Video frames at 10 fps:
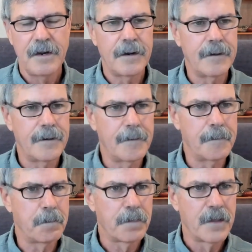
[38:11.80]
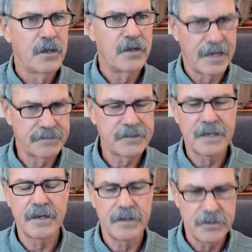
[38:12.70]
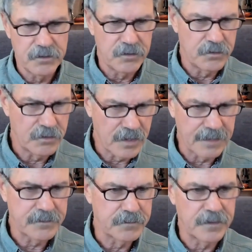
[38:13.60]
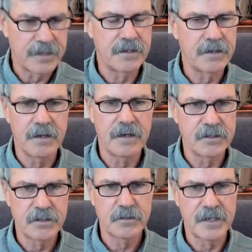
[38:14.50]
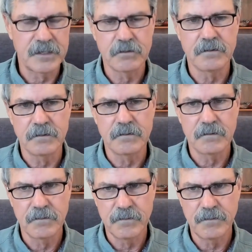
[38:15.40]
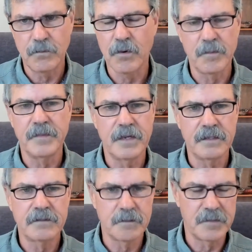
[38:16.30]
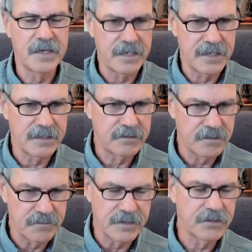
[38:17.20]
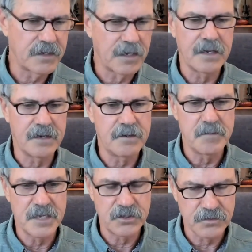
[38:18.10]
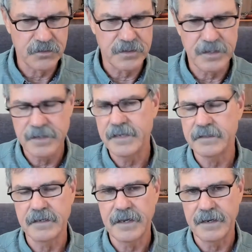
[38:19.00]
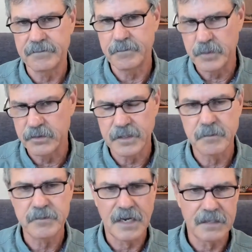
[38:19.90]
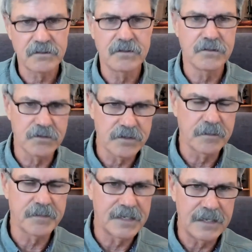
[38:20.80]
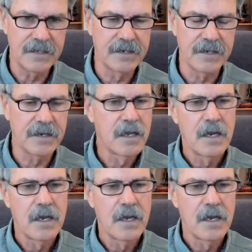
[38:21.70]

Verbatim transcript: um, you have to you, you have to find a, a, special form that somebody has investigated to make sure that it doesn't have built up toxins or something in it